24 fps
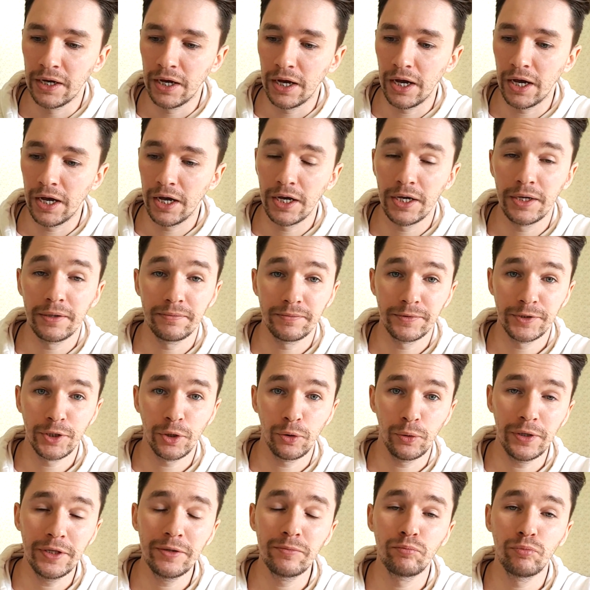
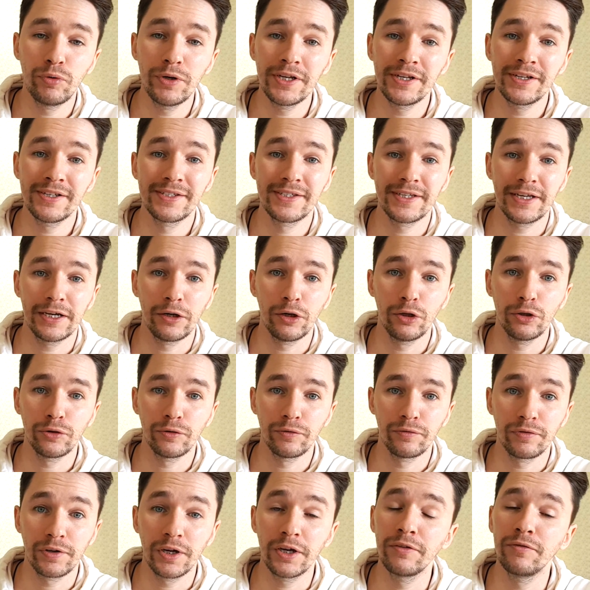So it brings a lot
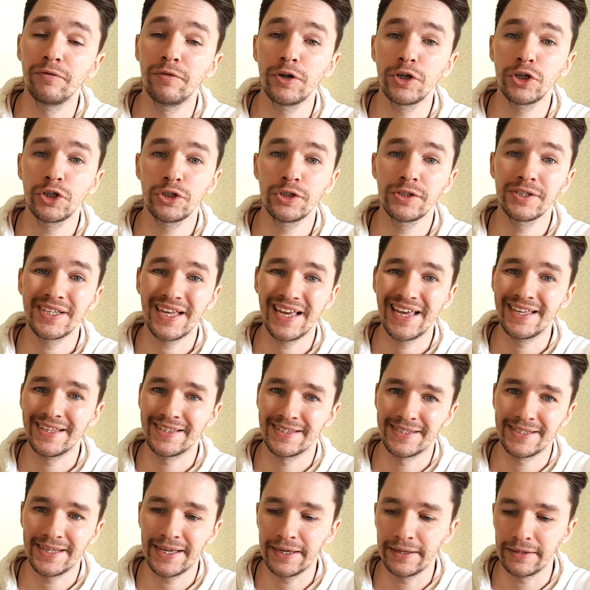of conversions and
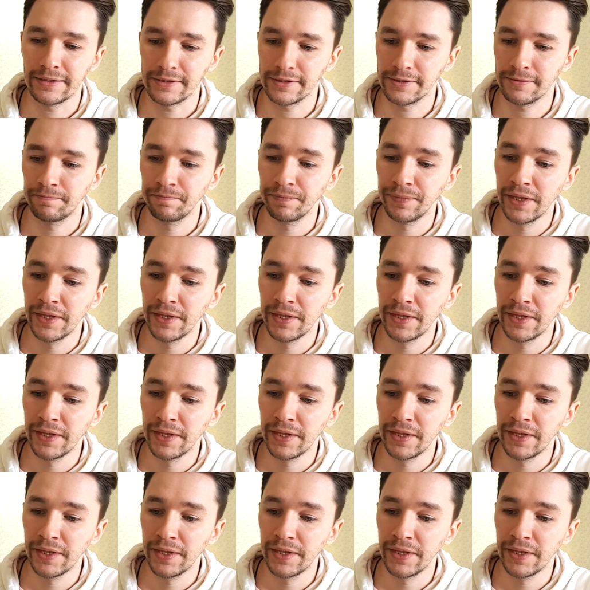sales.